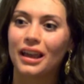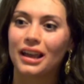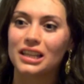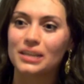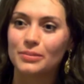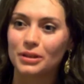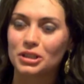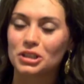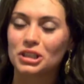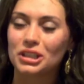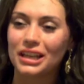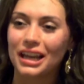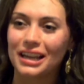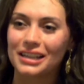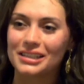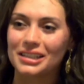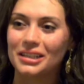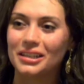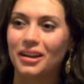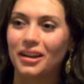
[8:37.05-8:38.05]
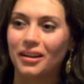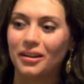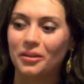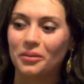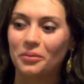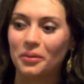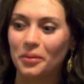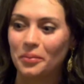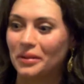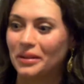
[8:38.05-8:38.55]
especially as a
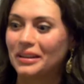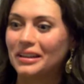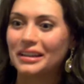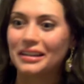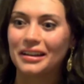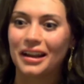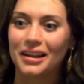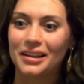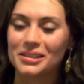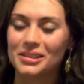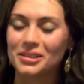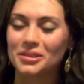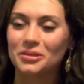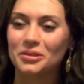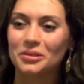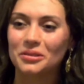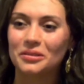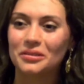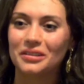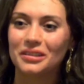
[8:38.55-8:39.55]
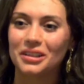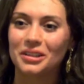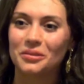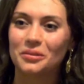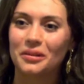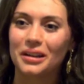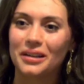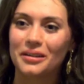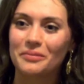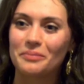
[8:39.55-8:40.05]
young woman in high school, you
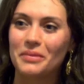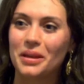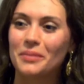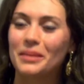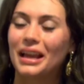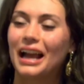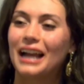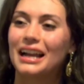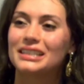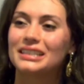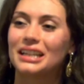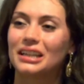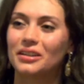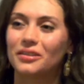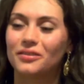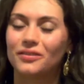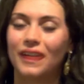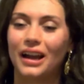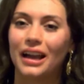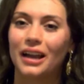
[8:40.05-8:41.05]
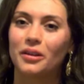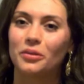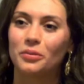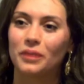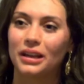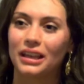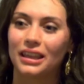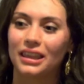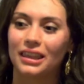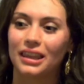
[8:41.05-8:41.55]
want to maybe identify
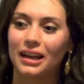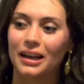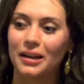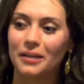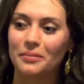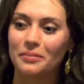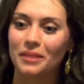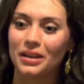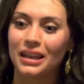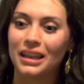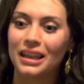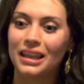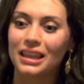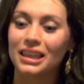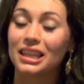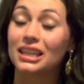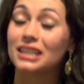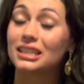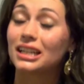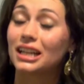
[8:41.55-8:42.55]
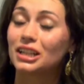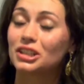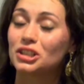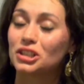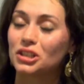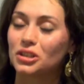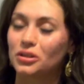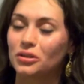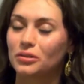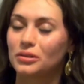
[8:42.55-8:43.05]
with the
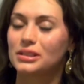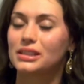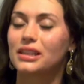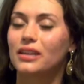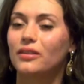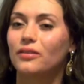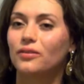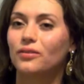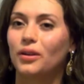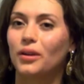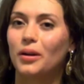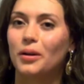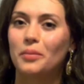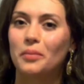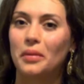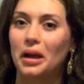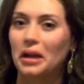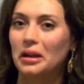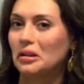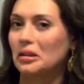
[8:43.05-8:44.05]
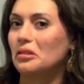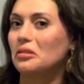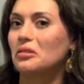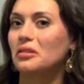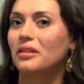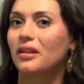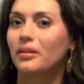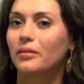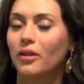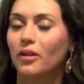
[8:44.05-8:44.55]
attention you receive from
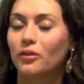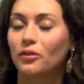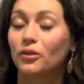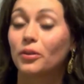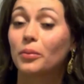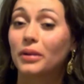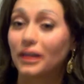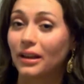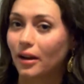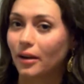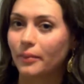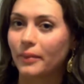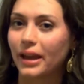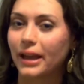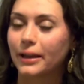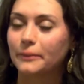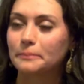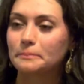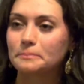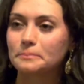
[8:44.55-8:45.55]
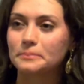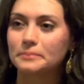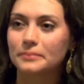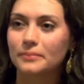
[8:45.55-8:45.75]
a young man.